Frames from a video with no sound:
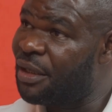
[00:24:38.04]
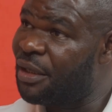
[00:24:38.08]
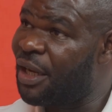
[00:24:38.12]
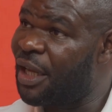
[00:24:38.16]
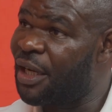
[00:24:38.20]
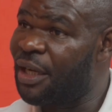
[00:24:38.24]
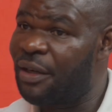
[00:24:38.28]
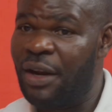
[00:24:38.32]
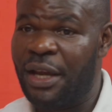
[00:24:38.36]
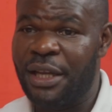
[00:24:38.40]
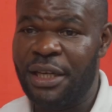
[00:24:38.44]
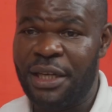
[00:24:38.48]

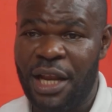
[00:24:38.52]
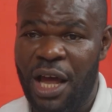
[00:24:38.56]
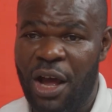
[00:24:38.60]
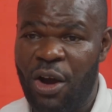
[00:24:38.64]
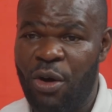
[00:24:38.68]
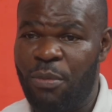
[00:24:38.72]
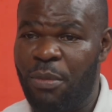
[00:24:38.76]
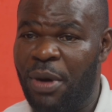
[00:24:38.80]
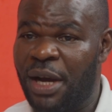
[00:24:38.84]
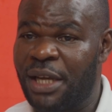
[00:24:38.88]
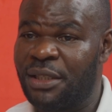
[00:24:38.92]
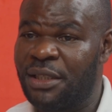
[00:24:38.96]
like right
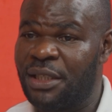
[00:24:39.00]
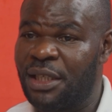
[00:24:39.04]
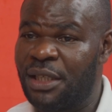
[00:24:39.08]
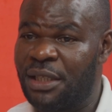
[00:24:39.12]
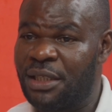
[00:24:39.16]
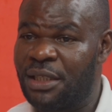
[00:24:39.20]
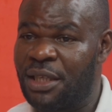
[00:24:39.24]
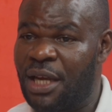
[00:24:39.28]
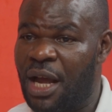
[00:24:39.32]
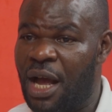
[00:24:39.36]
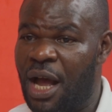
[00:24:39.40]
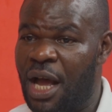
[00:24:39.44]
now my
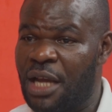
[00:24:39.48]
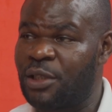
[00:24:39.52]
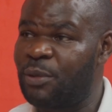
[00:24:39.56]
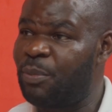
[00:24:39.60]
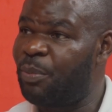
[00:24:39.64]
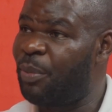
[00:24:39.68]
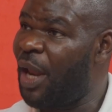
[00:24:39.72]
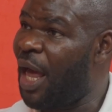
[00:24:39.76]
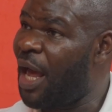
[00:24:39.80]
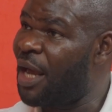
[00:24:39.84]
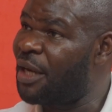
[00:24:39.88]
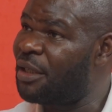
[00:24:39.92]
sister has
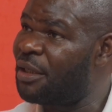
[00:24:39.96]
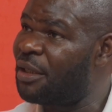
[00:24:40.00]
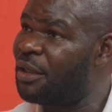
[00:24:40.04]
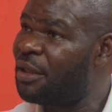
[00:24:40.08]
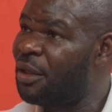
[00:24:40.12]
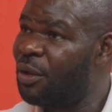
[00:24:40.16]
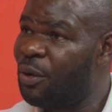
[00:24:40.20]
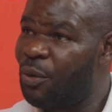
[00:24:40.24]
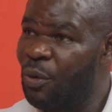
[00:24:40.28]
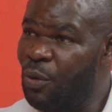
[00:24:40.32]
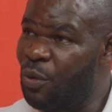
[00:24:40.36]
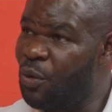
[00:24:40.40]
planned
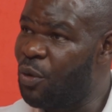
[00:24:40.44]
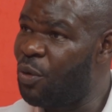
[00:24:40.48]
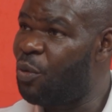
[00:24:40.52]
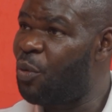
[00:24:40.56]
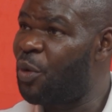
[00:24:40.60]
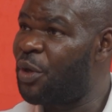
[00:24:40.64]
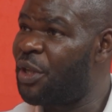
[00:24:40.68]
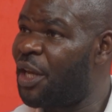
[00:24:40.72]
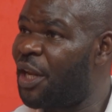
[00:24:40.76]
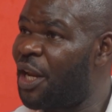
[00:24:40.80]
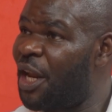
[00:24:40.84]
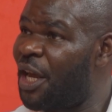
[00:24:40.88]
huku
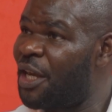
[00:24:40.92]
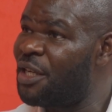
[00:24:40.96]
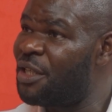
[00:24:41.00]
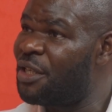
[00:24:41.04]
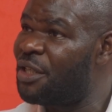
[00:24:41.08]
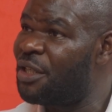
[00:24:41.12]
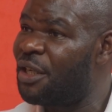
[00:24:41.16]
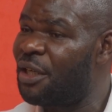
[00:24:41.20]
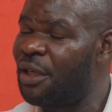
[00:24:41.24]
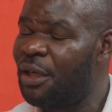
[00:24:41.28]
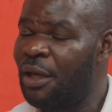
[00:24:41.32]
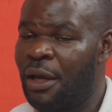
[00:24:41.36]
kwenye
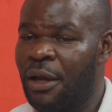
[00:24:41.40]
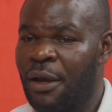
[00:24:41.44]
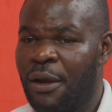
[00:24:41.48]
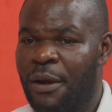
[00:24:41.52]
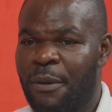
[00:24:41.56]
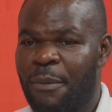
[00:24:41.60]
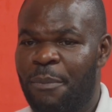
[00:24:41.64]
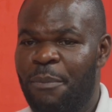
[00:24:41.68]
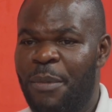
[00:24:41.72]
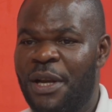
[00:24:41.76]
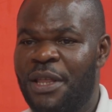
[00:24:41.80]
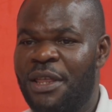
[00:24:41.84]
naishi,
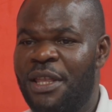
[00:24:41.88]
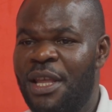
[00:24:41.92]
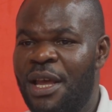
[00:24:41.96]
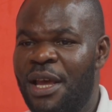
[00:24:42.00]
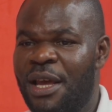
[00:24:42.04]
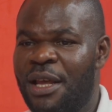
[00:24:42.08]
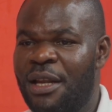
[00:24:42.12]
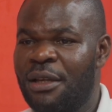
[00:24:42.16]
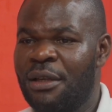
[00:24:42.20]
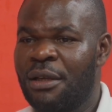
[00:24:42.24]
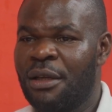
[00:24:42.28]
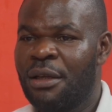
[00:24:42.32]
but
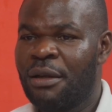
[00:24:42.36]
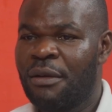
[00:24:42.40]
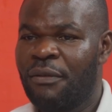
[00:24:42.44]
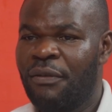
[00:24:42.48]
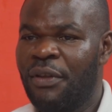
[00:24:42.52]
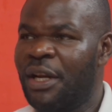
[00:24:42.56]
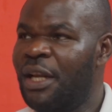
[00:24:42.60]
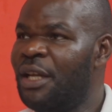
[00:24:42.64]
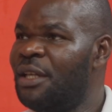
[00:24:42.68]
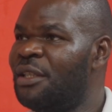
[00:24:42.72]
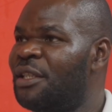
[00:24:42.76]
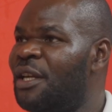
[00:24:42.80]
then
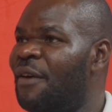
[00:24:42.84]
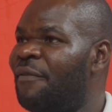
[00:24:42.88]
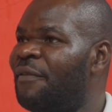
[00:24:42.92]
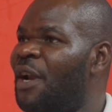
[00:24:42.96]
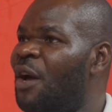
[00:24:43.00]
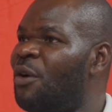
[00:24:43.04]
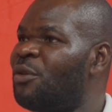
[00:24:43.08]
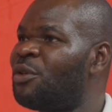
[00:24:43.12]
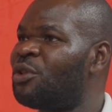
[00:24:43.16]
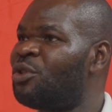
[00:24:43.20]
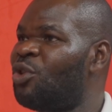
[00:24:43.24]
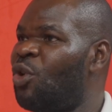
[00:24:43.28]
the rains have
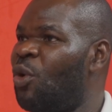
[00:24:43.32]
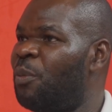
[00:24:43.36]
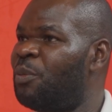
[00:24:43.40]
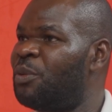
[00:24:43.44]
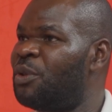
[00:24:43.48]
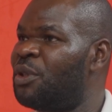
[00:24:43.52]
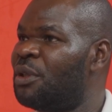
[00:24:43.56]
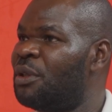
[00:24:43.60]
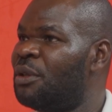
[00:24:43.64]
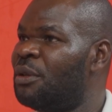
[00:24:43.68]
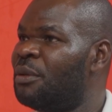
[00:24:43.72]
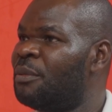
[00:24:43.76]
now
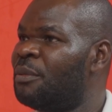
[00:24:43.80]
stopped.